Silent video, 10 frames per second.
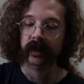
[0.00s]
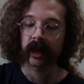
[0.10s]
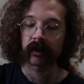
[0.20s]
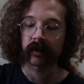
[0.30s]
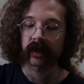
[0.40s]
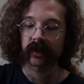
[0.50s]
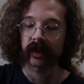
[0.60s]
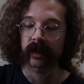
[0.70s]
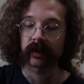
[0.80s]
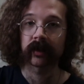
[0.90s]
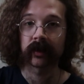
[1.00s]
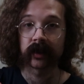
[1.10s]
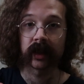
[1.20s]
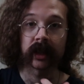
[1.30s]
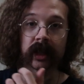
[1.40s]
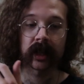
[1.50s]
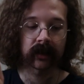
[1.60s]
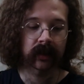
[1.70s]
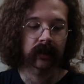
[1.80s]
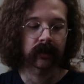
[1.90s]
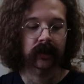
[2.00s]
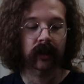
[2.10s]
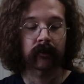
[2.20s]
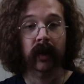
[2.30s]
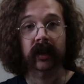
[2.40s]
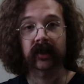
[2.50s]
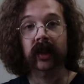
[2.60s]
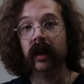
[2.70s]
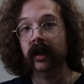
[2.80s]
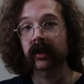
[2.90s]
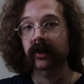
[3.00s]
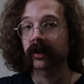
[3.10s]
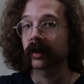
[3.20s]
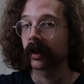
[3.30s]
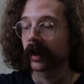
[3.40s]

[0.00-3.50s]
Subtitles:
canneries that delineate stuff by size,